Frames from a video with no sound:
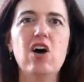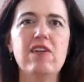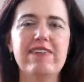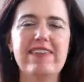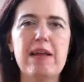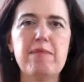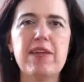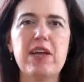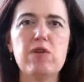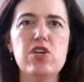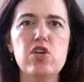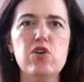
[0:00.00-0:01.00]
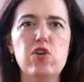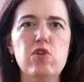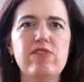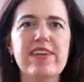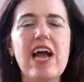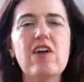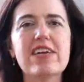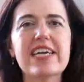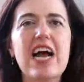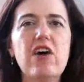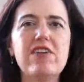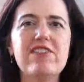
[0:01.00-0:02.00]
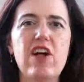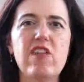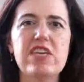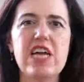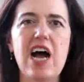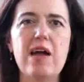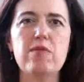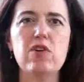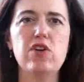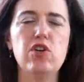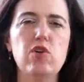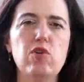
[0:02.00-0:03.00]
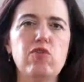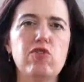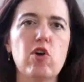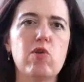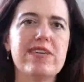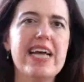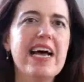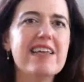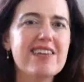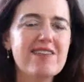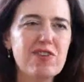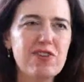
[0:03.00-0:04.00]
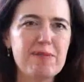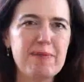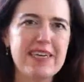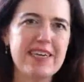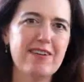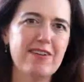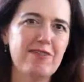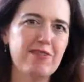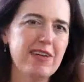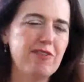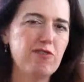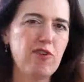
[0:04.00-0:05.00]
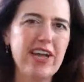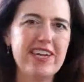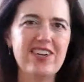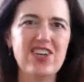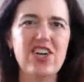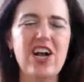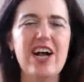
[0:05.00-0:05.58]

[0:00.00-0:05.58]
The same thing, do you use Count and Countess all the time, or do you use Comtesse if you're speaking in French?